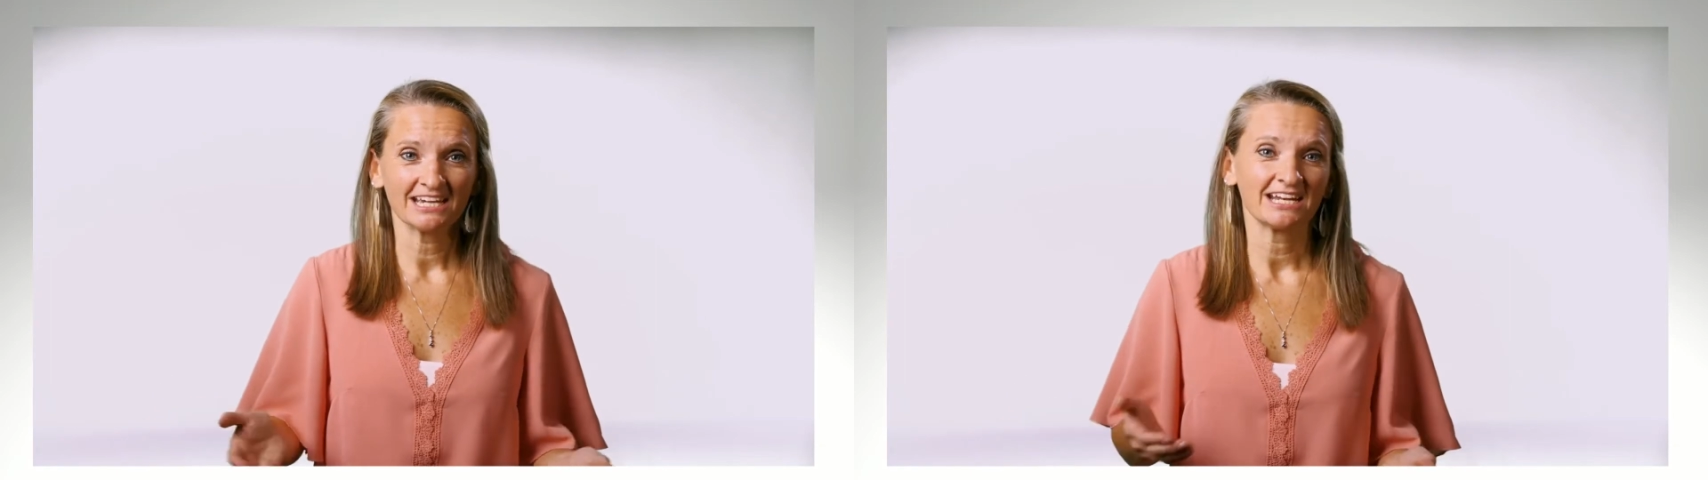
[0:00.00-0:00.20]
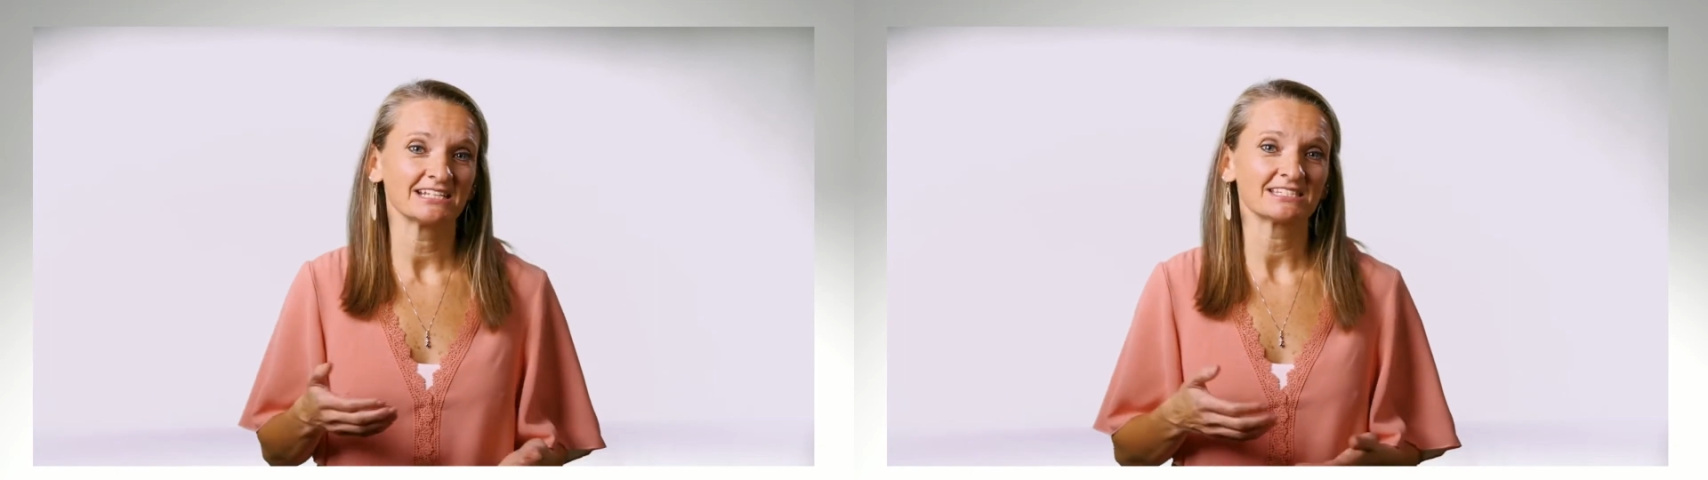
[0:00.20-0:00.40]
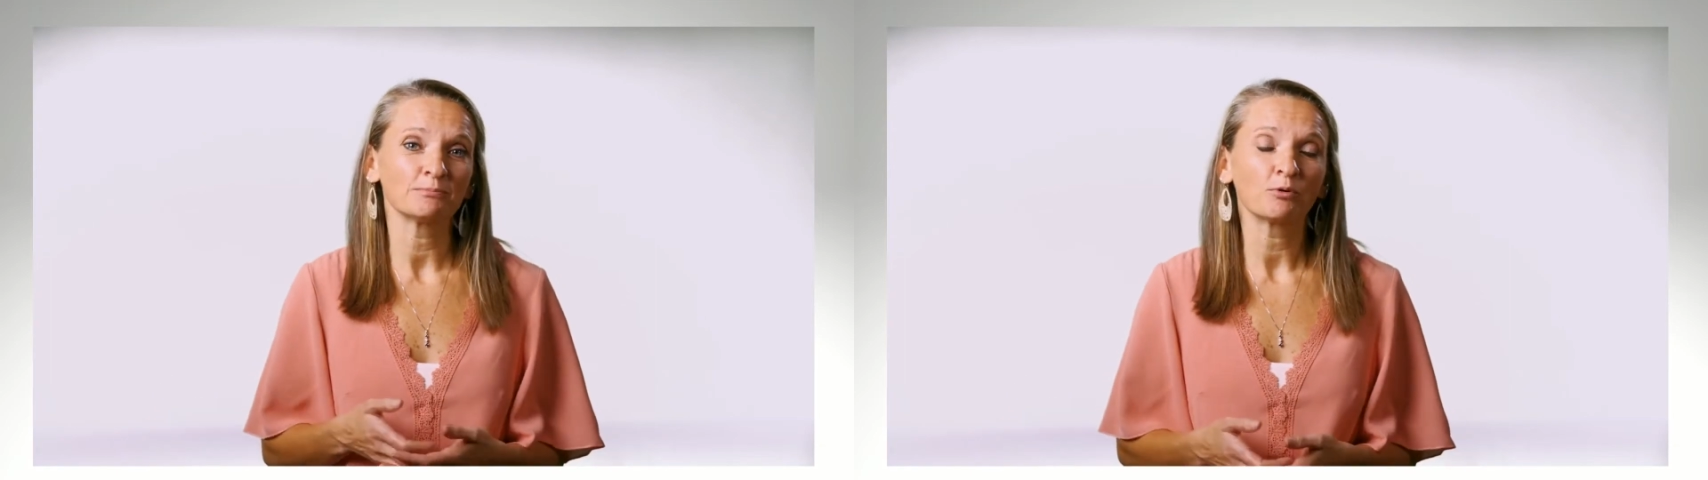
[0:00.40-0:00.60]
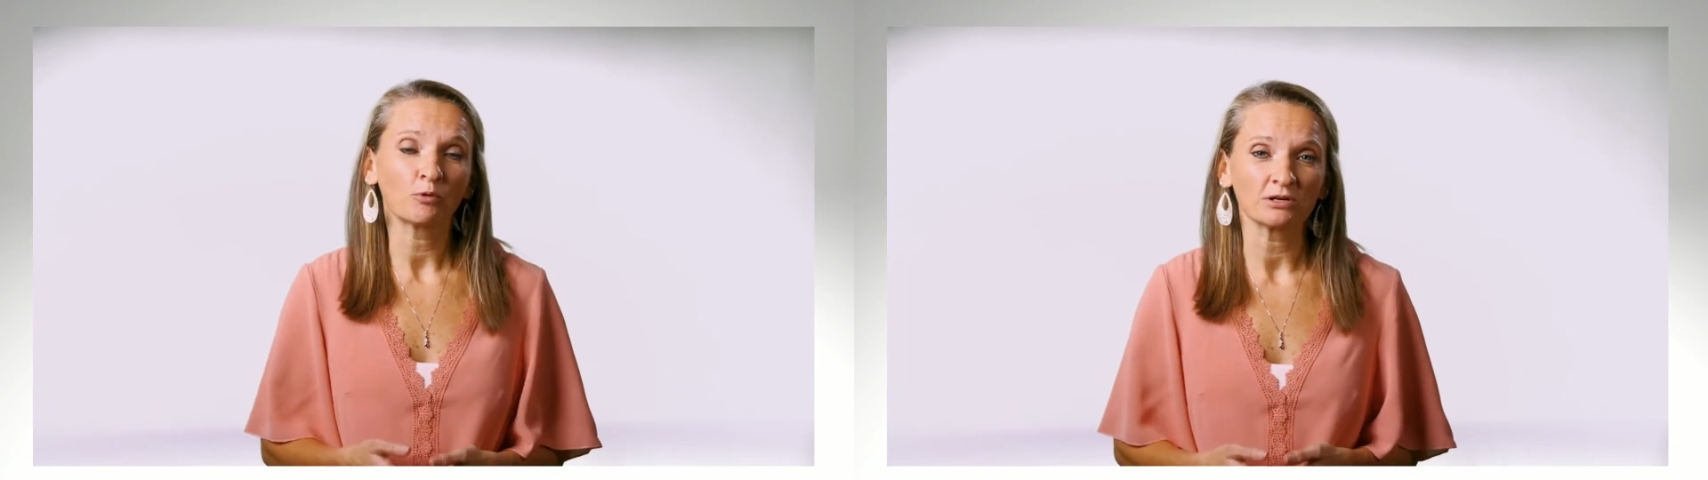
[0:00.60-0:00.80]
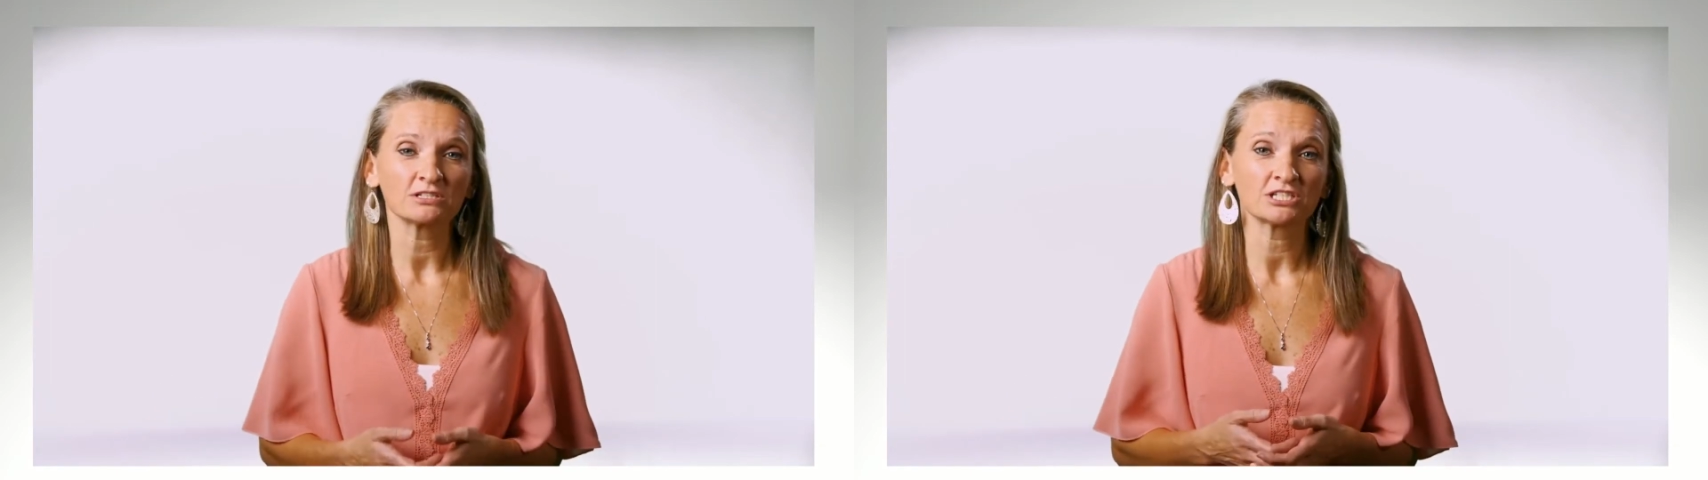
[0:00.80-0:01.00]
it is
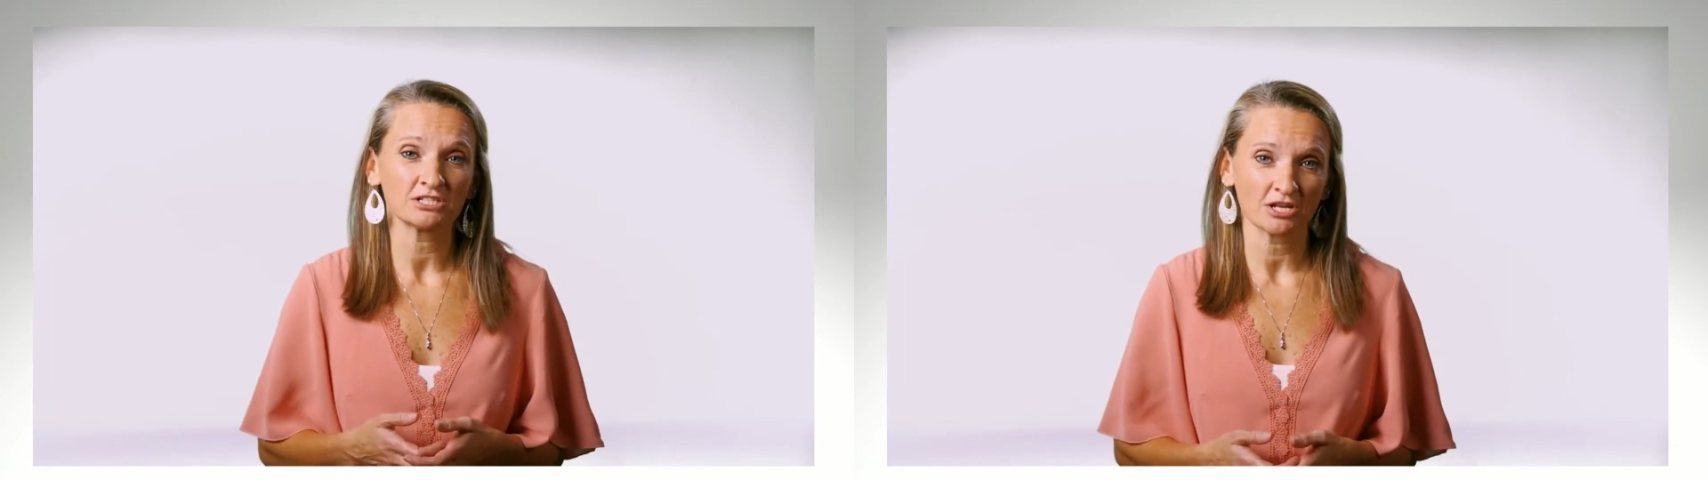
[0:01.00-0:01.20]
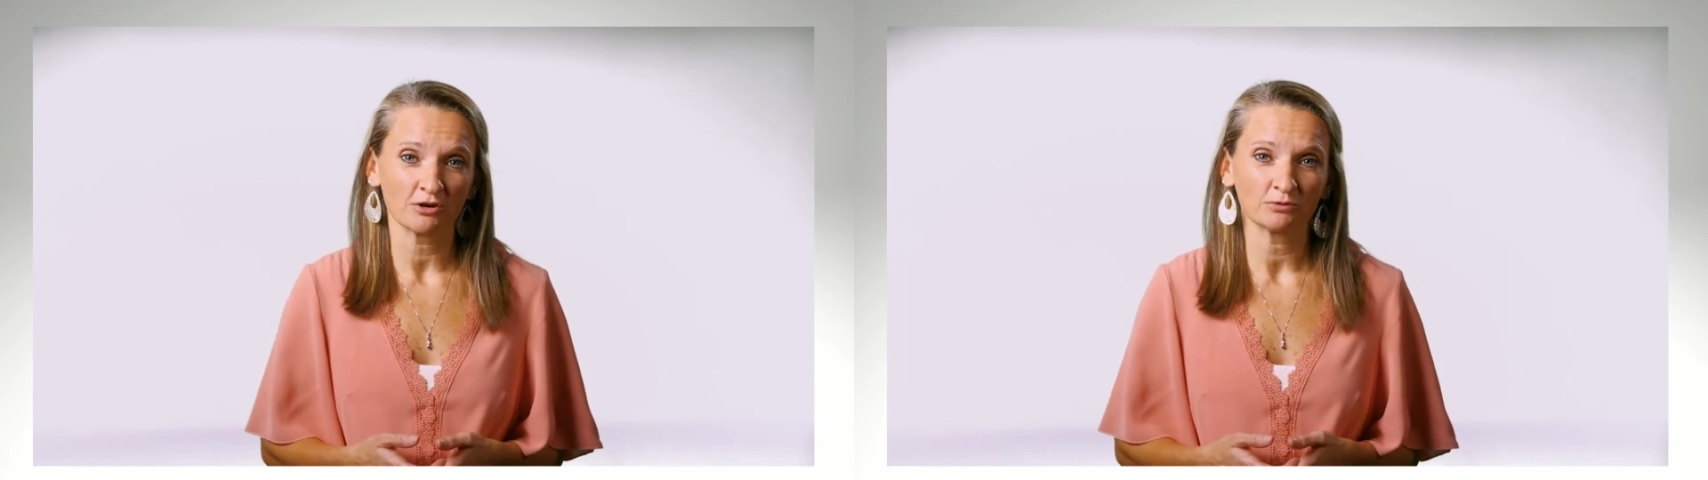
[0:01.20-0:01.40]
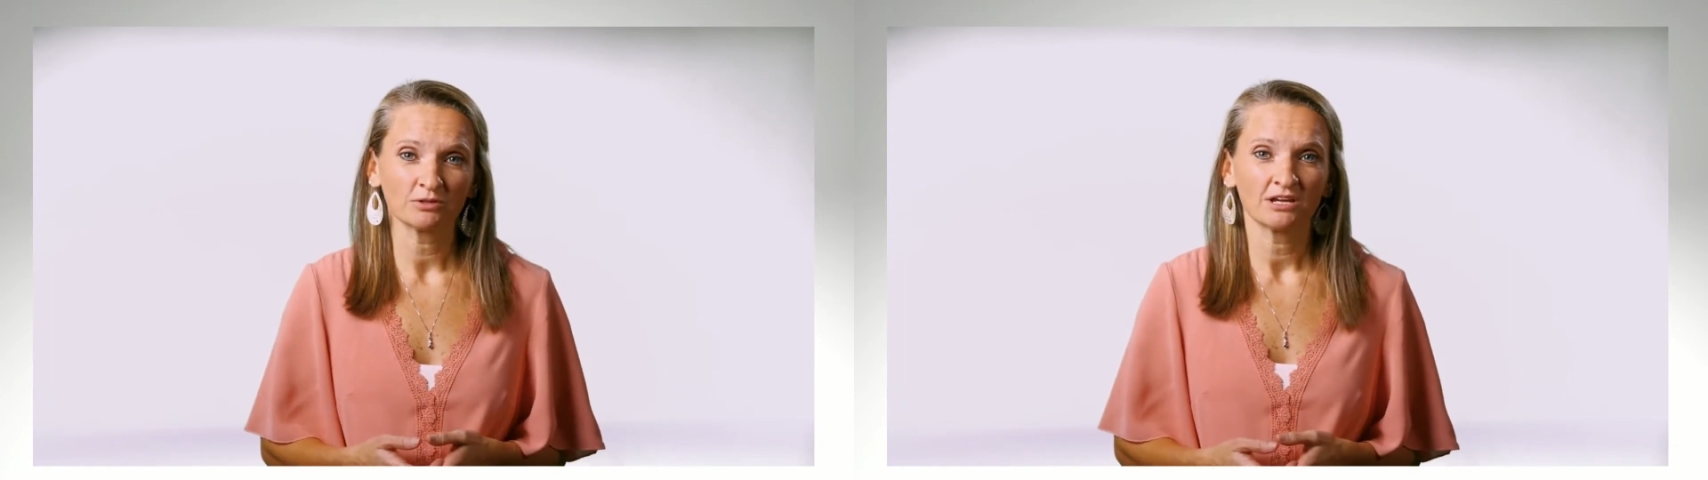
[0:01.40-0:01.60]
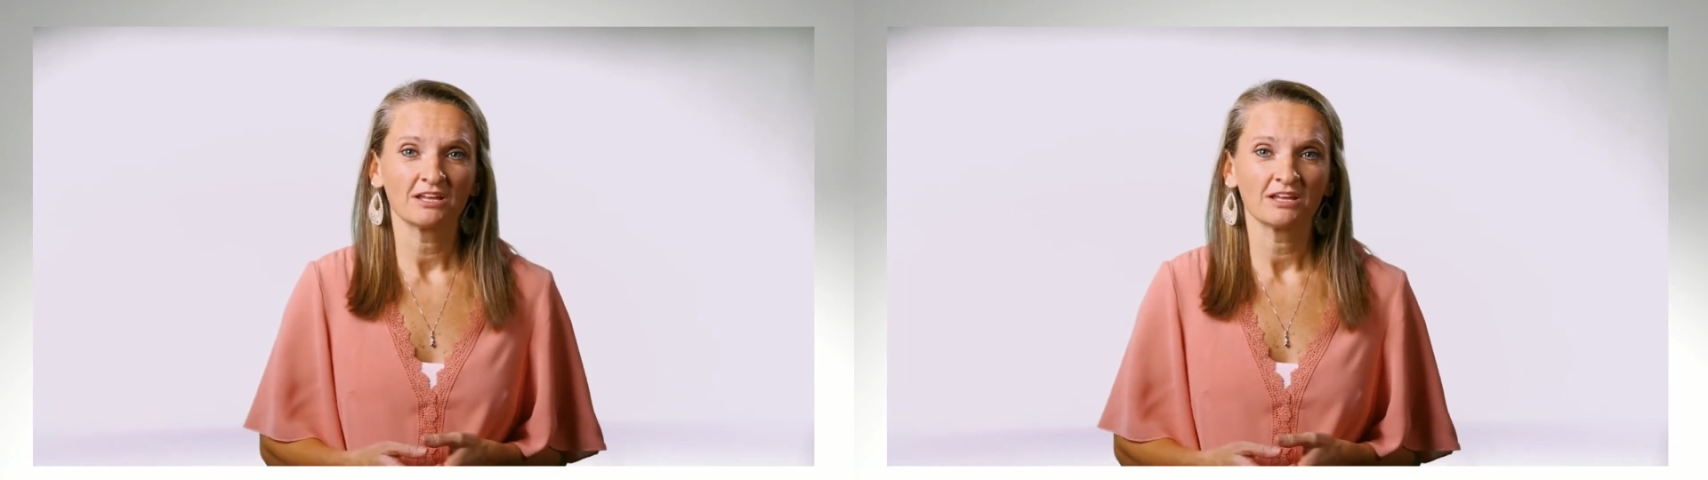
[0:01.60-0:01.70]
important to know